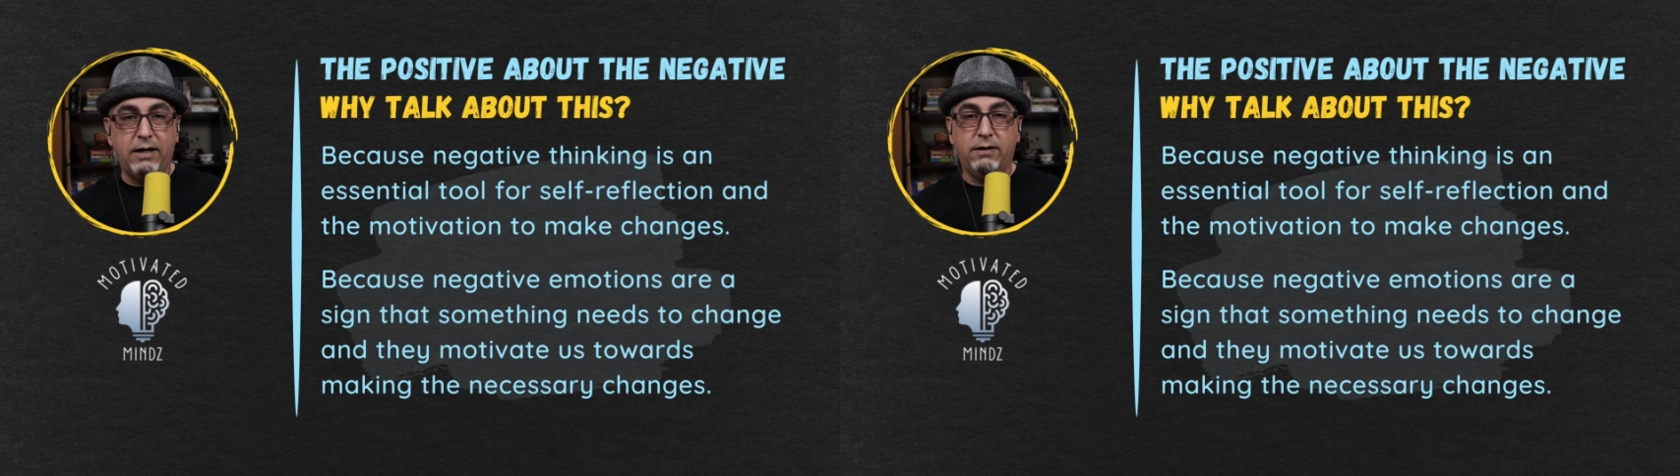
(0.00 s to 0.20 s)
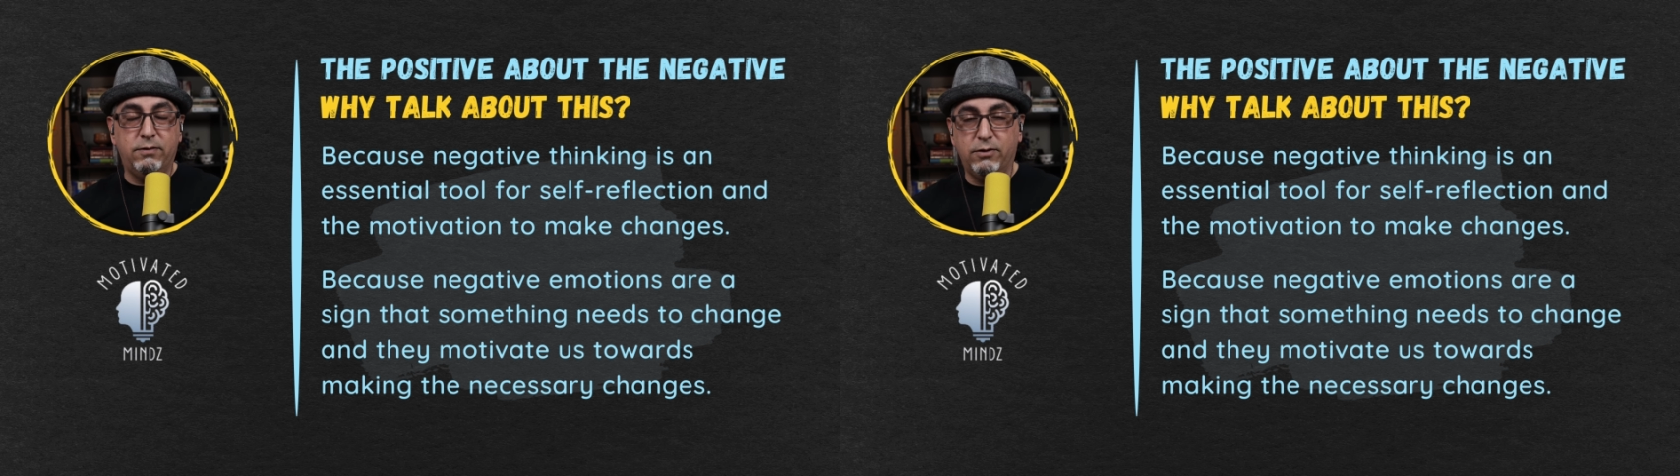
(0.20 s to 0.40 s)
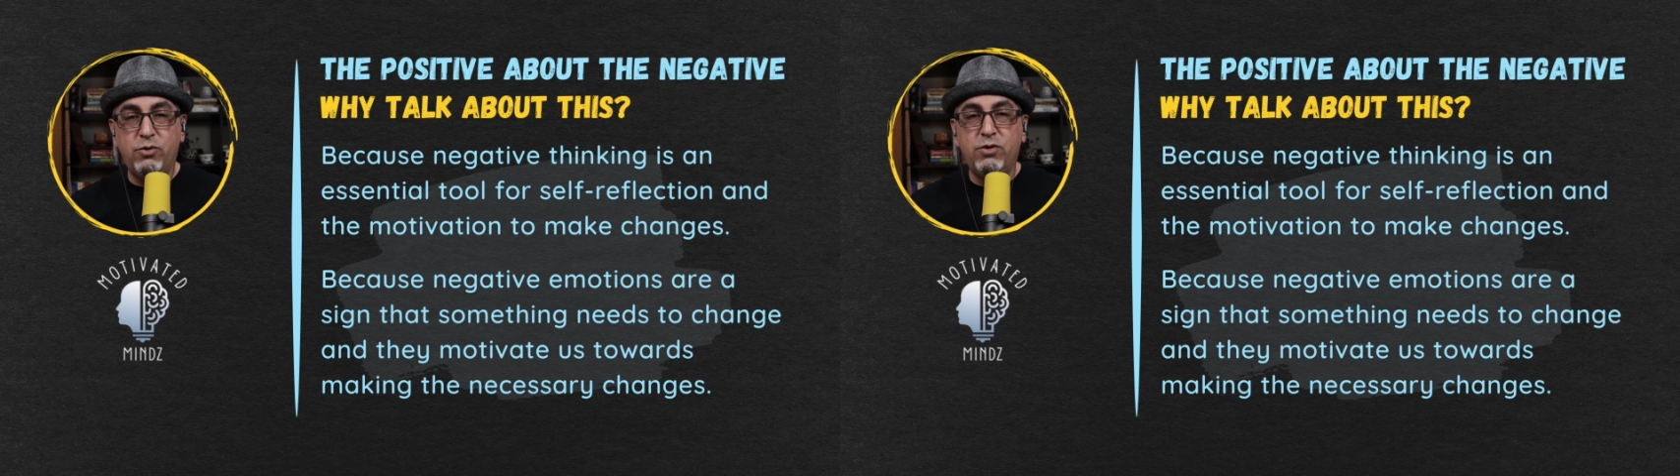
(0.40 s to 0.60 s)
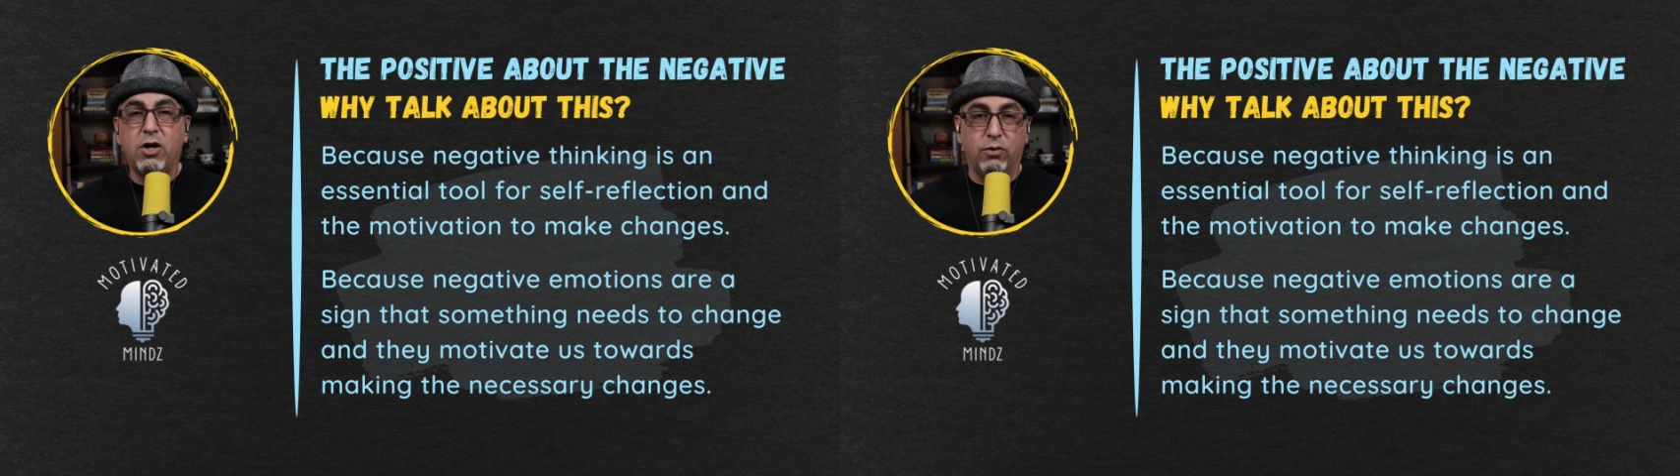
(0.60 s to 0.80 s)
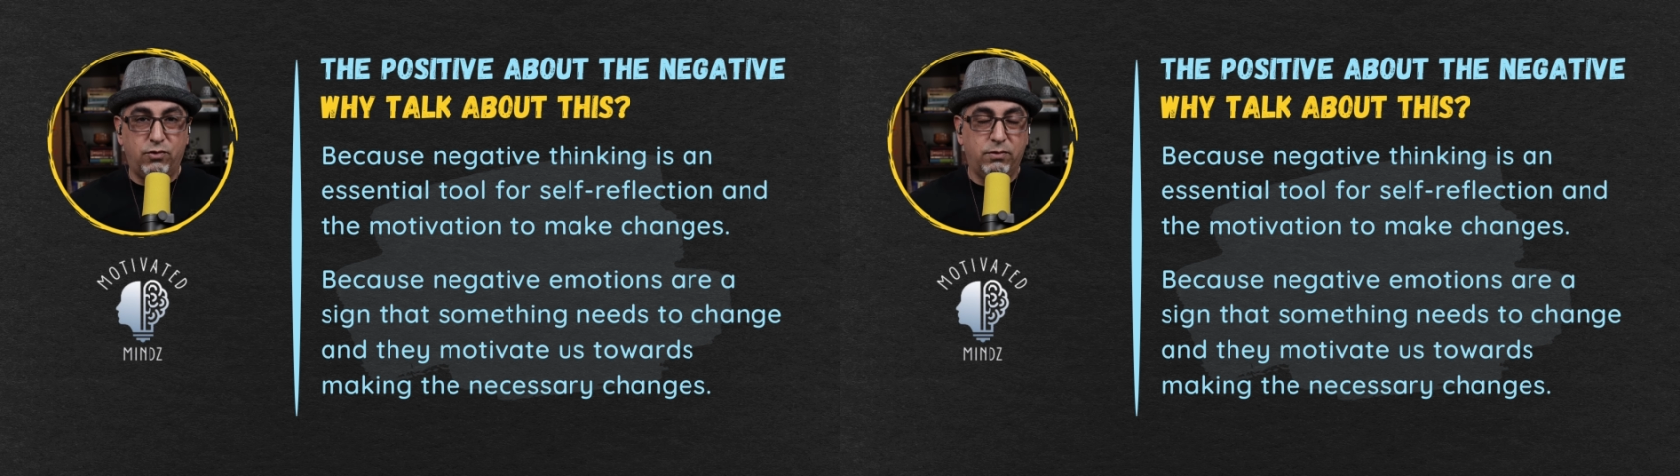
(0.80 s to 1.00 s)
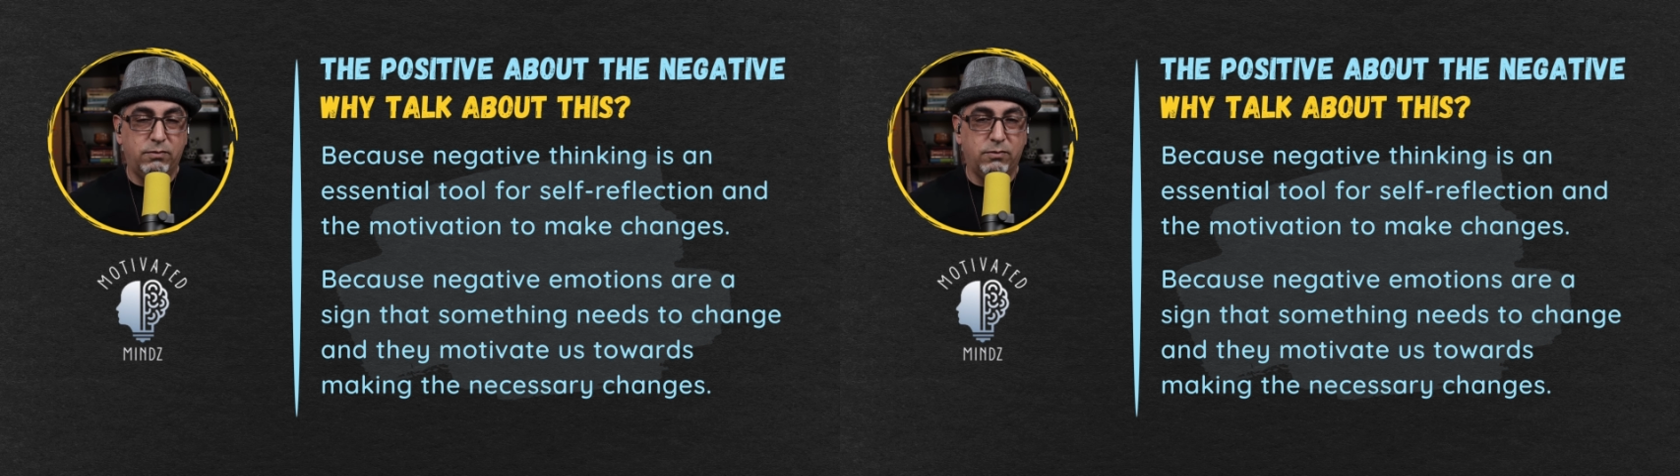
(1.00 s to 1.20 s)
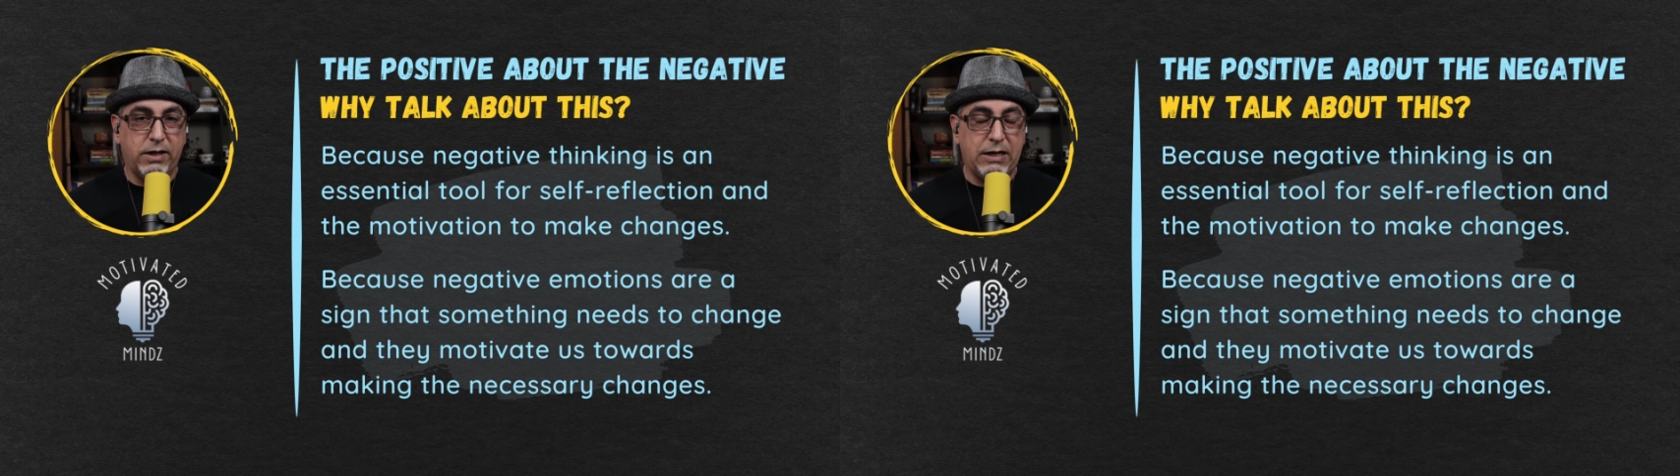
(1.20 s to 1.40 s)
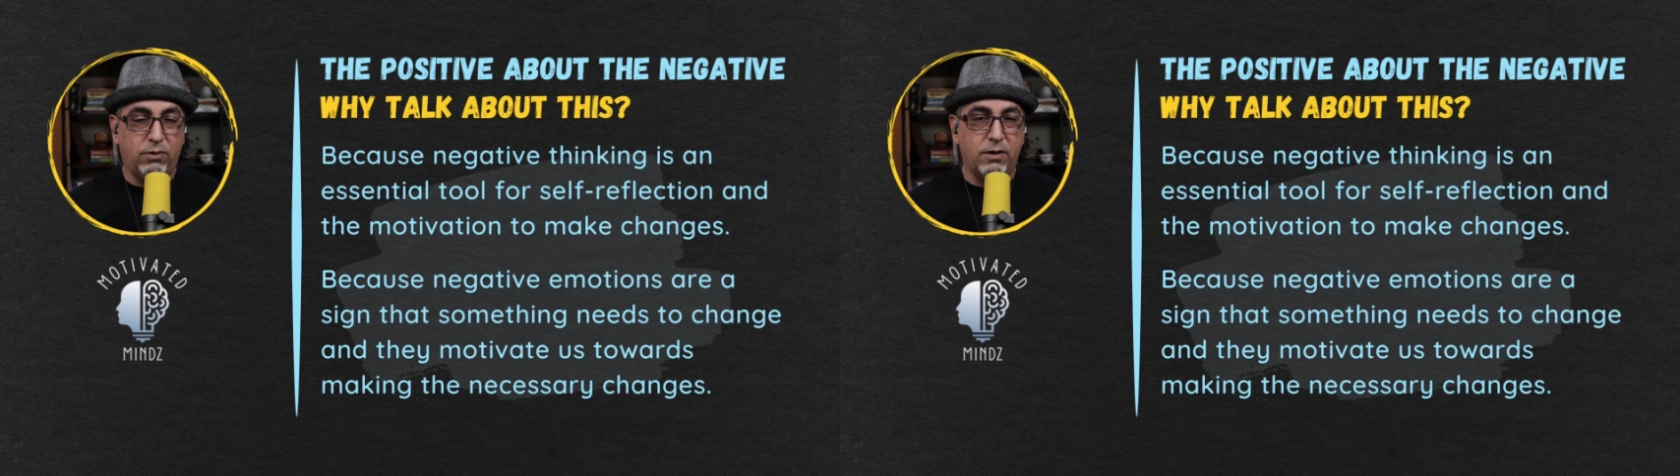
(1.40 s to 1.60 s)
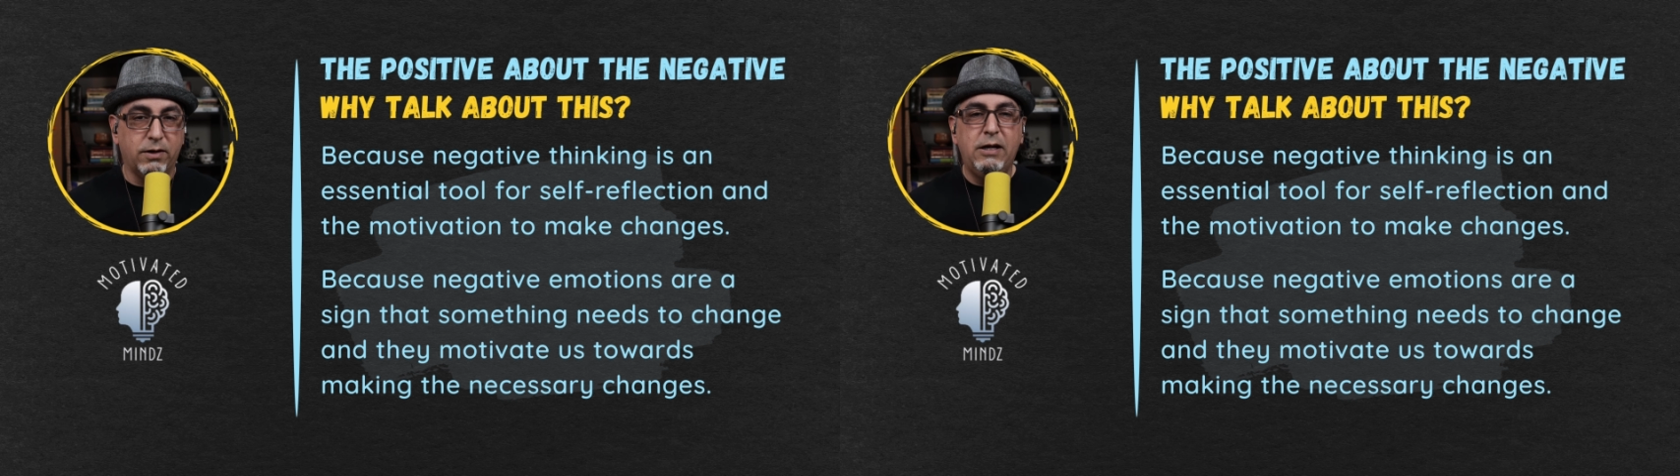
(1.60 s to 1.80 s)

who knows, right? How long?